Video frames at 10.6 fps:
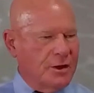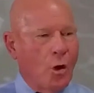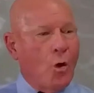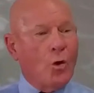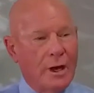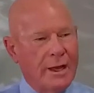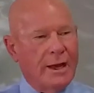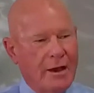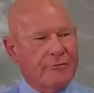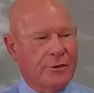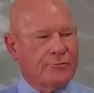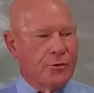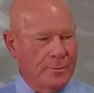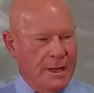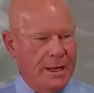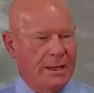whole effort for
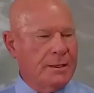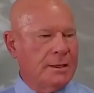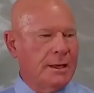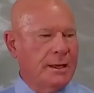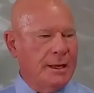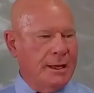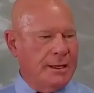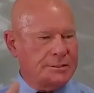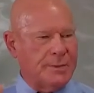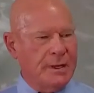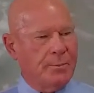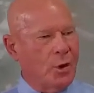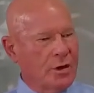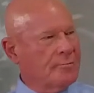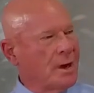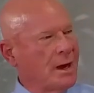me has been
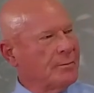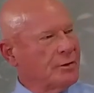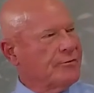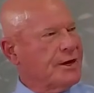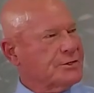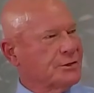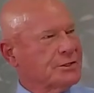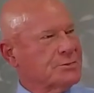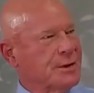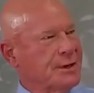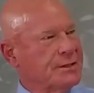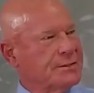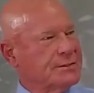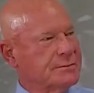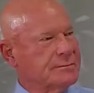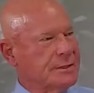part of my professional
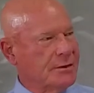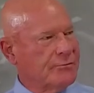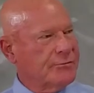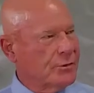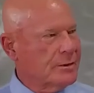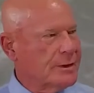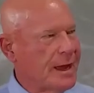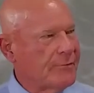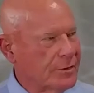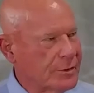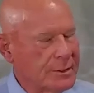experience, you know, forever.